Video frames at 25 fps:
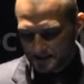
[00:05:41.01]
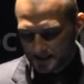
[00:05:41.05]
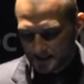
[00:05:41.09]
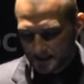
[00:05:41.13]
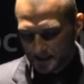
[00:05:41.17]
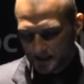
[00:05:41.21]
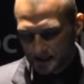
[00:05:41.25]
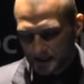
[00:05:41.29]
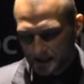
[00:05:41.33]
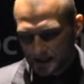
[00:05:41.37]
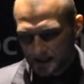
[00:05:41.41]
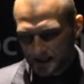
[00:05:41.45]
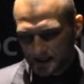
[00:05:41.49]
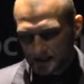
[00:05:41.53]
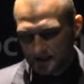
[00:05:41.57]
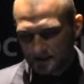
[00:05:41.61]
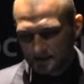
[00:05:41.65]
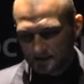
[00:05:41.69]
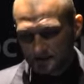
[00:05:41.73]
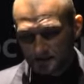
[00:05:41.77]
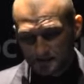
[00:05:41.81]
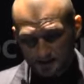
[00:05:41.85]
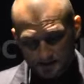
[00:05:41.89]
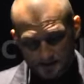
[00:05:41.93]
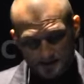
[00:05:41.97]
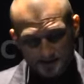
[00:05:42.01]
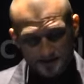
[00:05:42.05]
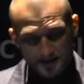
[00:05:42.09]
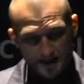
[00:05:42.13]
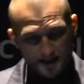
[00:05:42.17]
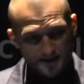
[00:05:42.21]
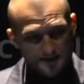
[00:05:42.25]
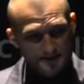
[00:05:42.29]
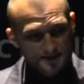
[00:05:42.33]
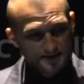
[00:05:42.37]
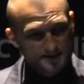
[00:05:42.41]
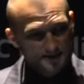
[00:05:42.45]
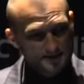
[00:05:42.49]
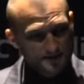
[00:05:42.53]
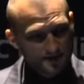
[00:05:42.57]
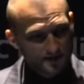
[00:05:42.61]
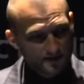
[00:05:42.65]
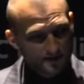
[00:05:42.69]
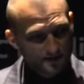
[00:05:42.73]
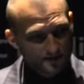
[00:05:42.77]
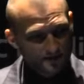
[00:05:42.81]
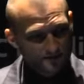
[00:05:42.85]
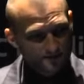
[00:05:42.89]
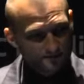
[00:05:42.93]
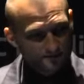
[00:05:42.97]
And it stands
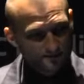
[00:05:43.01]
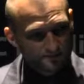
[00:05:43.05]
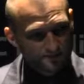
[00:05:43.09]
to